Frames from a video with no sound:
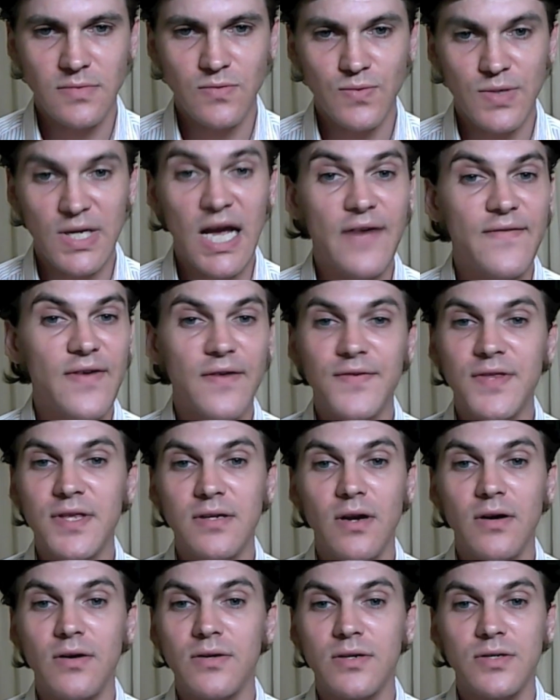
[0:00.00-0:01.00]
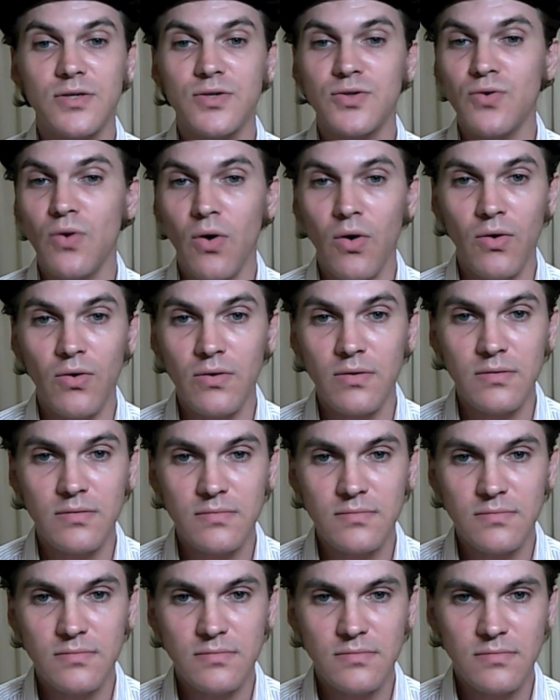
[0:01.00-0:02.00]
We have everything under control.
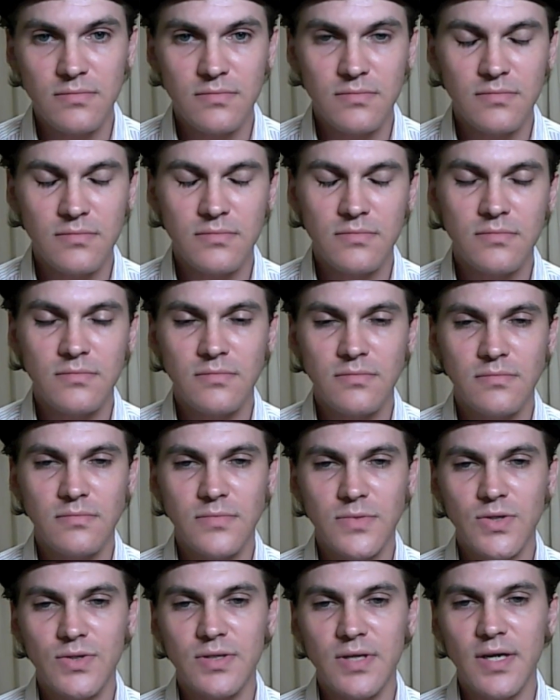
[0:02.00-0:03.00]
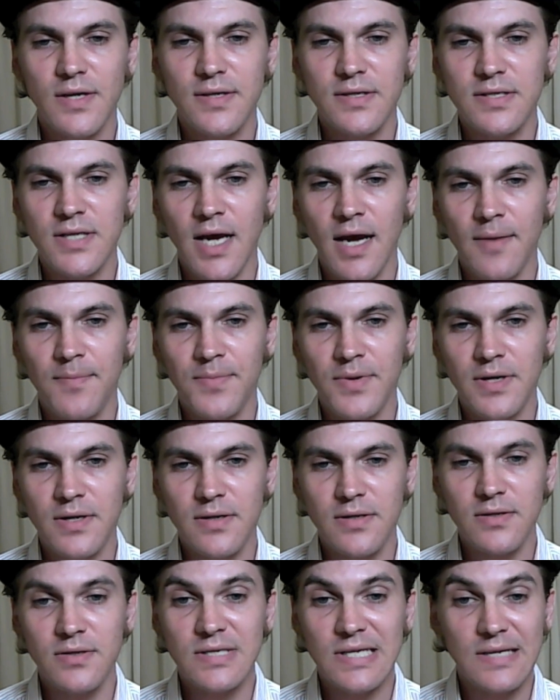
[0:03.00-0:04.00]
You see the
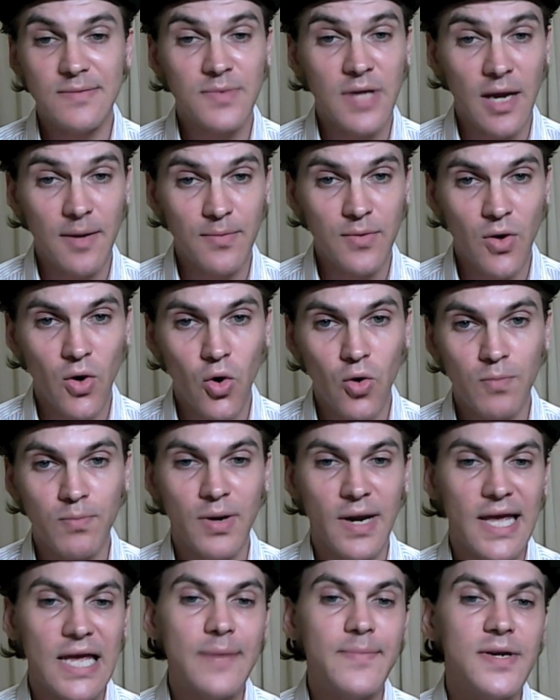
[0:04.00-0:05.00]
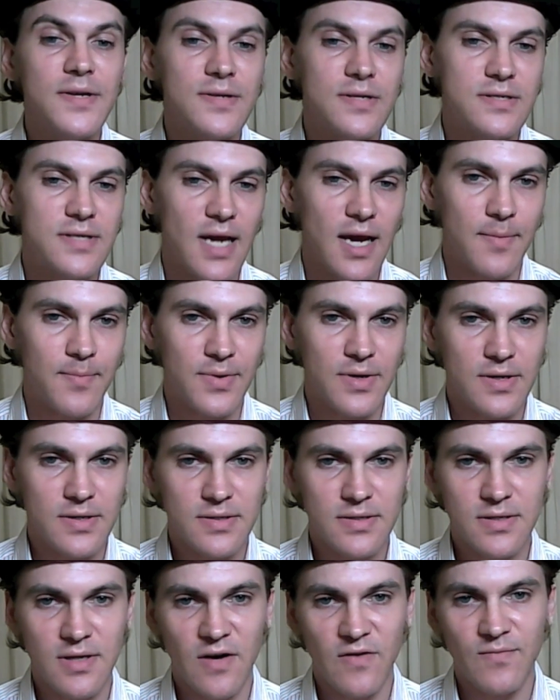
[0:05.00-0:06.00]
Japanese, you see TEPCO blaming the Japanese
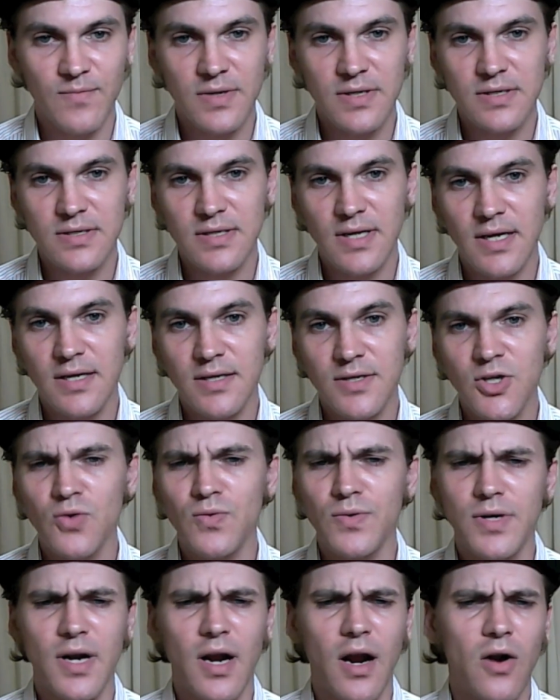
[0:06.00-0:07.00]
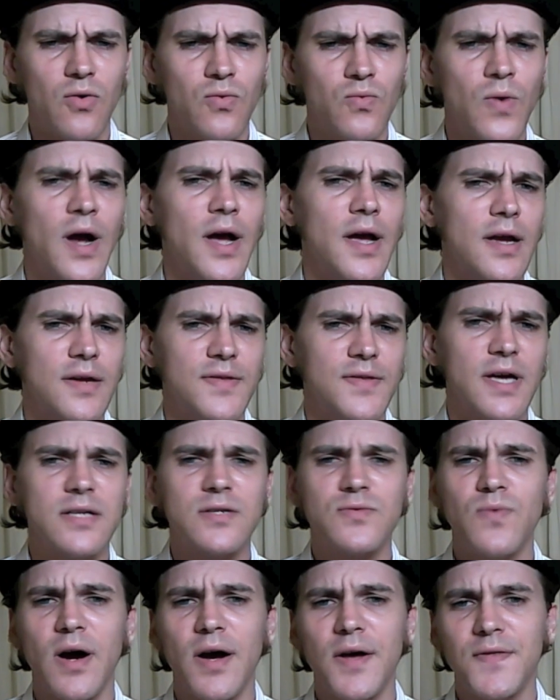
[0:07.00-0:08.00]
government, saying, "You were in our way.
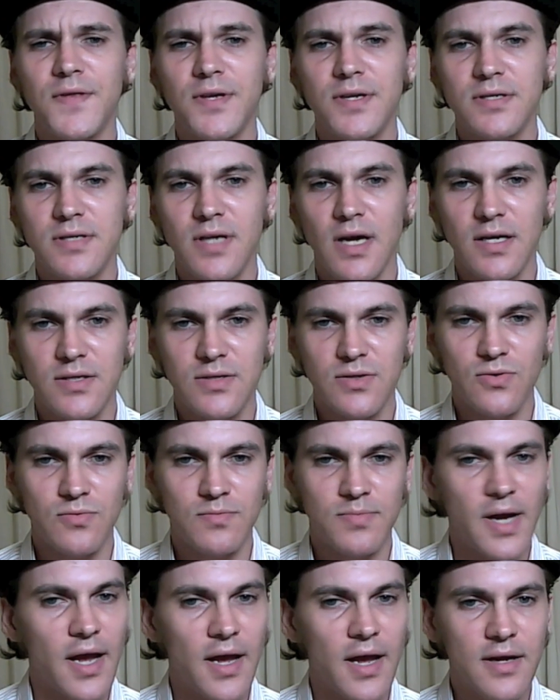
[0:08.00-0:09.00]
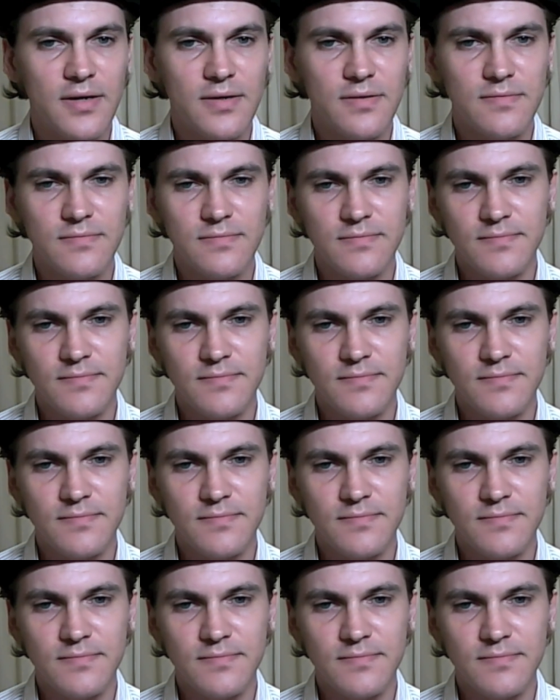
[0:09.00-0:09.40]
That's why things got so bad."